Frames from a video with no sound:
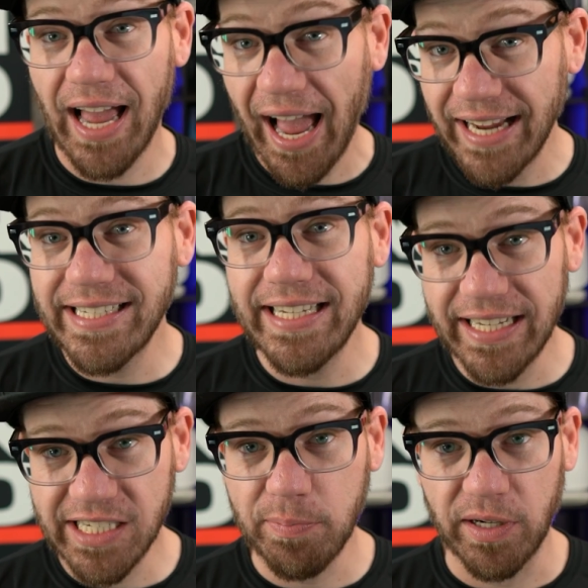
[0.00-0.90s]
IT
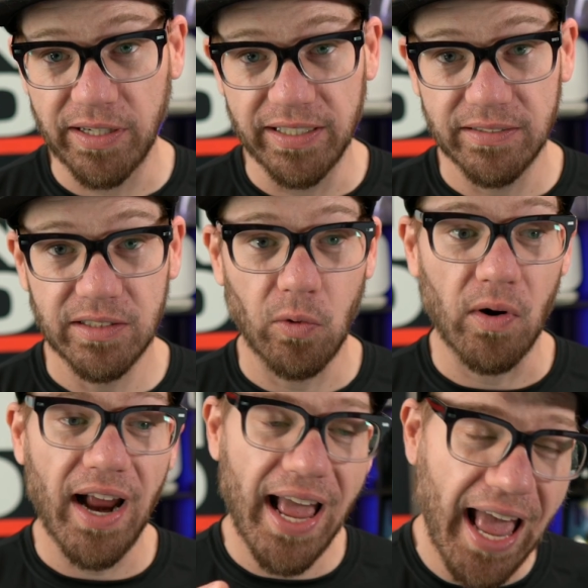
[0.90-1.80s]
experience
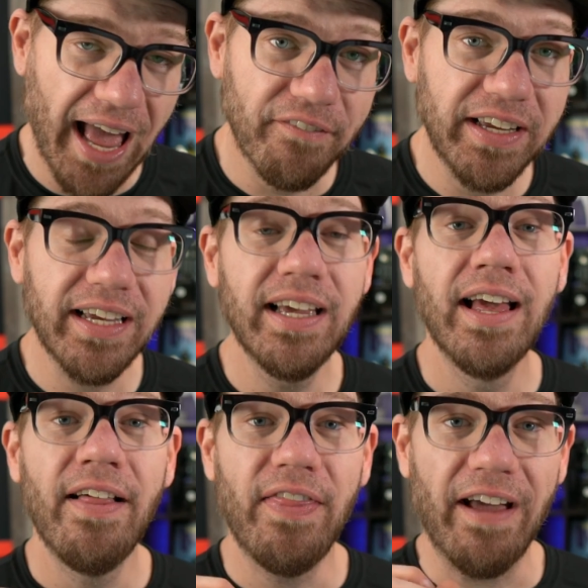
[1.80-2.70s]
or having
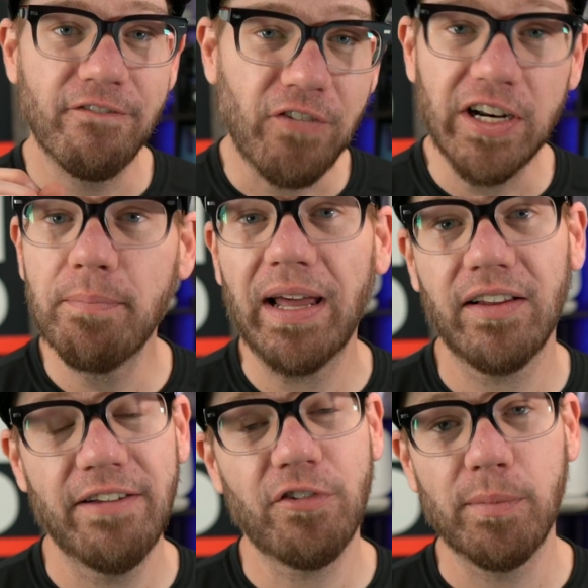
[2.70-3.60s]
that fundamental
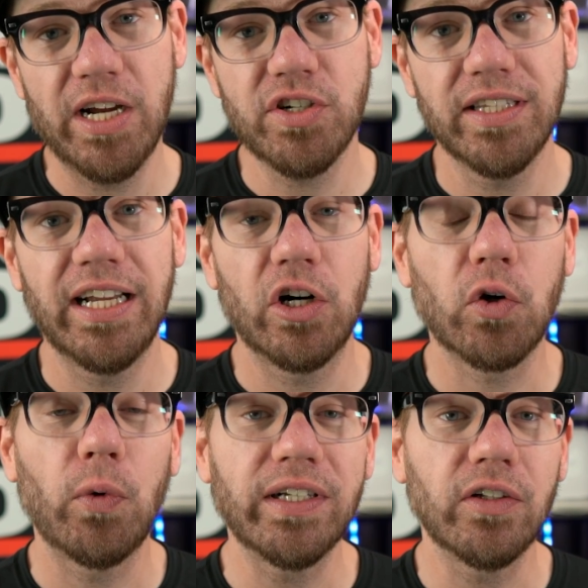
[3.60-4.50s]
information that you're
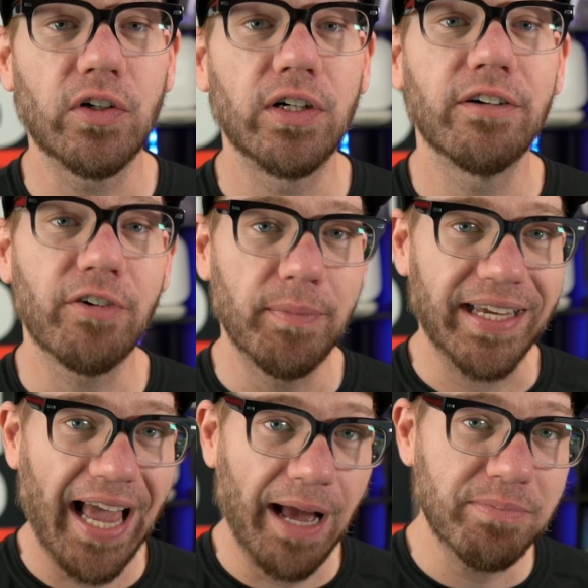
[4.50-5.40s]
going to learn from the
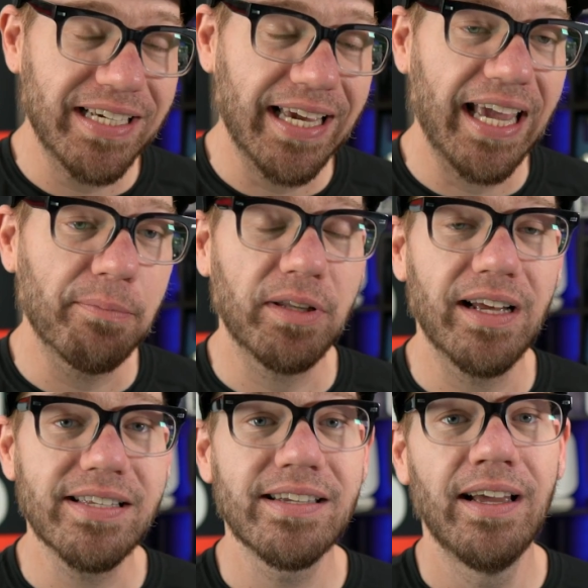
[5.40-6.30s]
CompTIA A
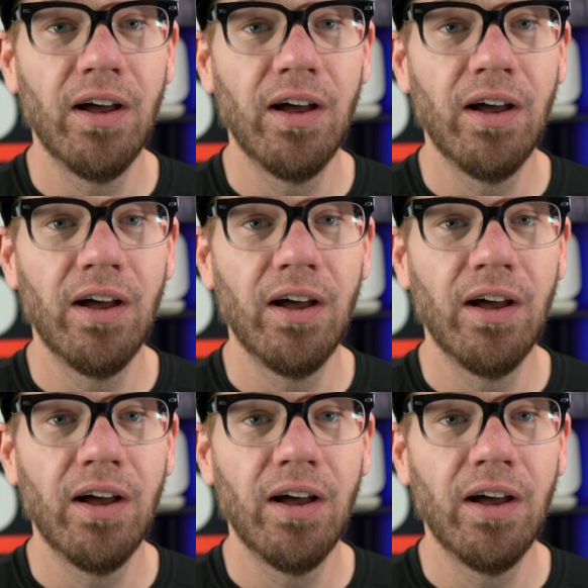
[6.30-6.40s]
Plus